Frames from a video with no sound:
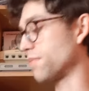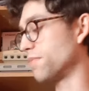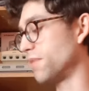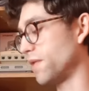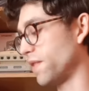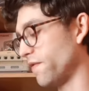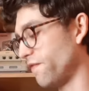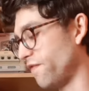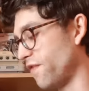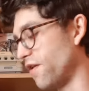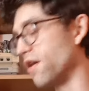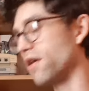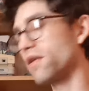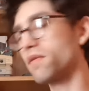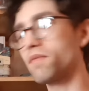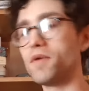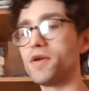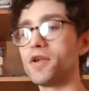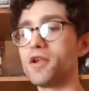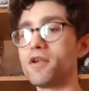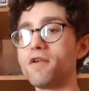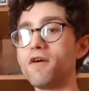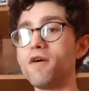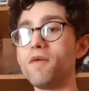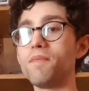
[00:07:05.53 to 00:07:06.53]
But the first
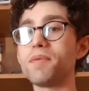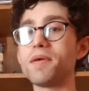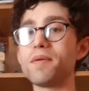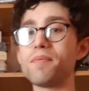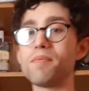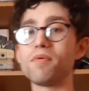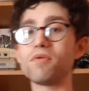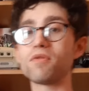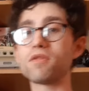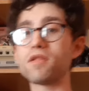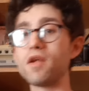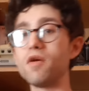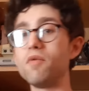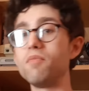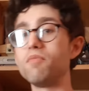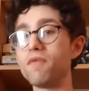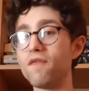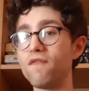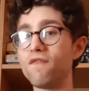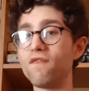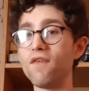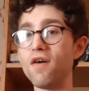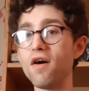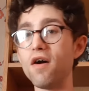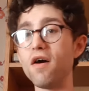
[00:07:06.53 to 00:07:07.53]
one, a lot of people still
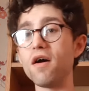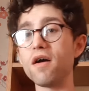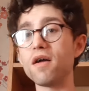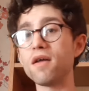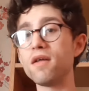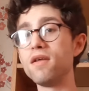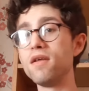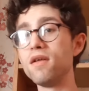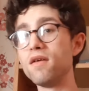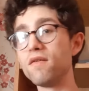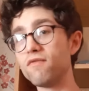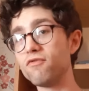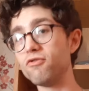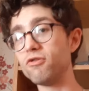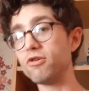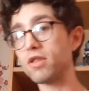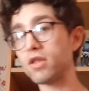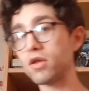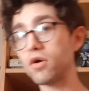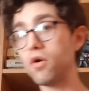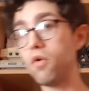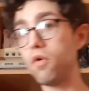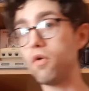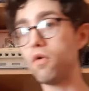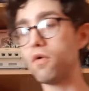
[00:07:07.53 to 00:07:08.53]
prefer for its
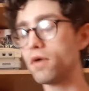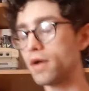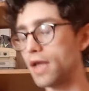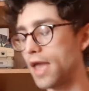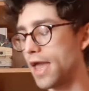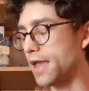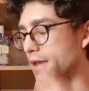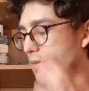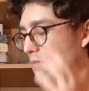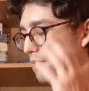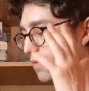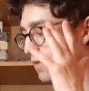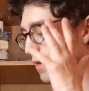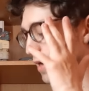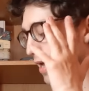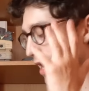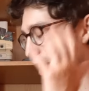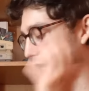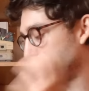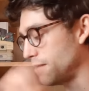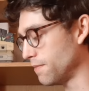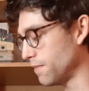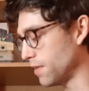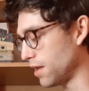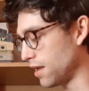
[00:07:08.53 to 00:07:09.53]
core
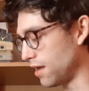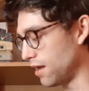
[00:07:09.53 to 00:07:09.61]
gameplay.